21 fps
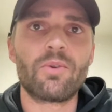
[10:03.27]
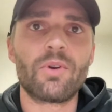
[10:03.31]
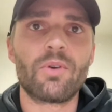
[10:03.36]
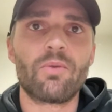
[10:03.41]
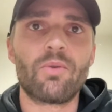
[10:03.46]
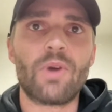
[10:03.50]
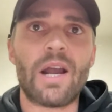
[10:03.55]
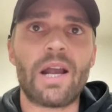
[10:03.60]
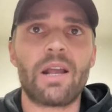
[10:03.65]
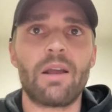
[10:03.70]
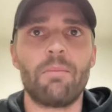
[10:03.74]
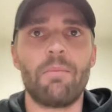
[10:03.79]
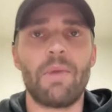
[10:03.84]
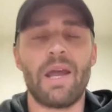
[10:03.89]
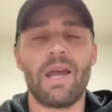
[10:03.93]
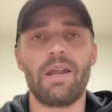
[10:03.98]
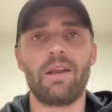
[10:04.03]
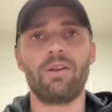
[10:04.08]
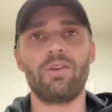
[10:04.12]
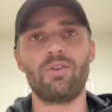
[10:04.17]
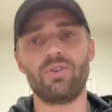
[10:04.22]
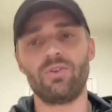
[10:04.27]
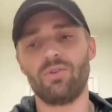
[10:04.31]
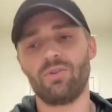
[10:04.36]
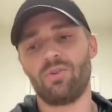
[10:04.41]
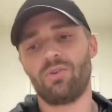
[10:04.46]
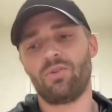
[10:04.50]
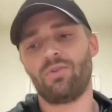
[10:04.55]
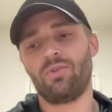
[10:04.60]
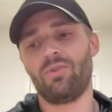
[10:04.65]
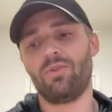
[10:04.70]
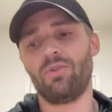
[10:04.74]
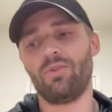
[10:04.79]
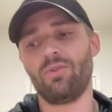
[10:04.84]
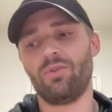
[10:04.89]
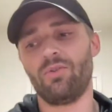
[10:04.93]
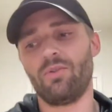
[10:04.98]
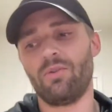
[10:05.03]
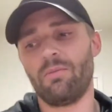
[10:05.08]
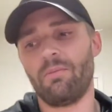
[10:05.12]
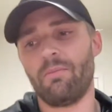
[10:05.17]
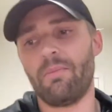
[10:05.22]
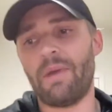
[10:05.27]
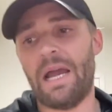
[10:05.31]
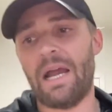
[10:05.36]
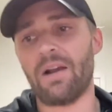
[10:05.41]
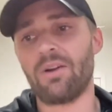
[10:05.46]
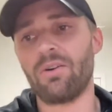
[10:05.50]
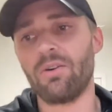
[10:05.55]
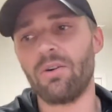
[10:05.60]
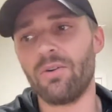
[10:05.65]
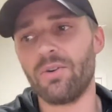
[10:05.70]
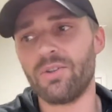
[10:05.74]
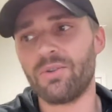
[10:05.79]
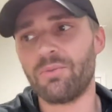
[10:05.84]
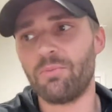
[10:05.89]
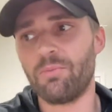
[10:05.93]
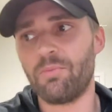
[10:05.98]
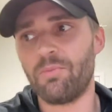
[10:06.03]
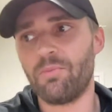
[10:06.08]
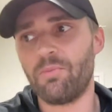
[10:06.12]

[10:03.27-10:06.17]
recommend you macros